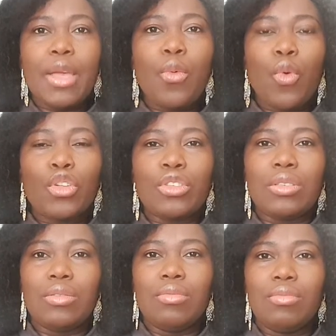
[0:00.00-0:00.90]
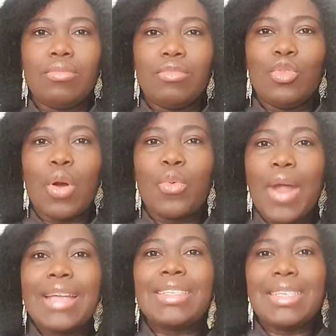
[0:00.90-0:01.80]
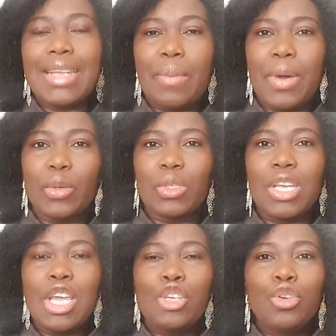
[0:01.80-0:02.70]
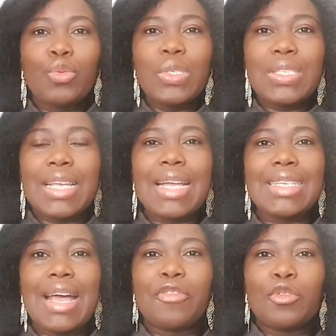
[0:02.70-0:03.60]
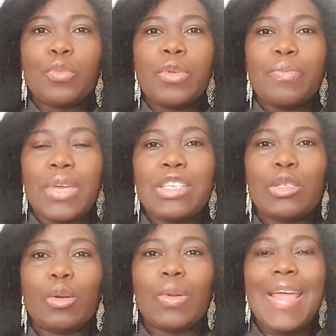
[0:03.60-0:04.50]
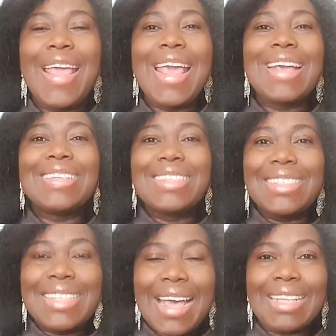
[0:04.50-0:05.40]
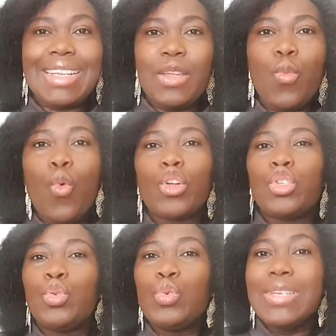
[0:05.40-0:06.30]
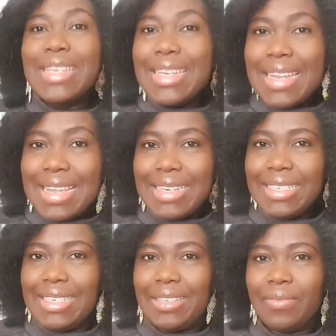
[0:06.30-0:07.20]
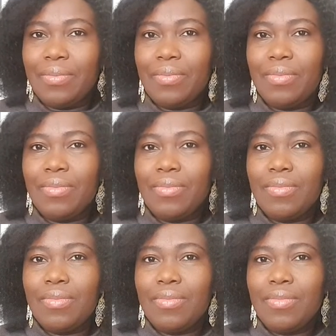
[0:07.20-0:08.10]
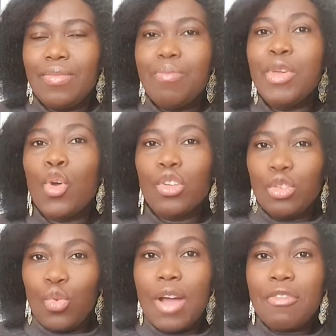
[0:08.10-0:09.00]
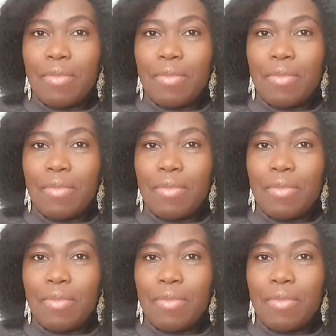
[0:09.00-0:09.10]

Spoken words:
what you are writing about. Your research have to be based on exactly what you need because you have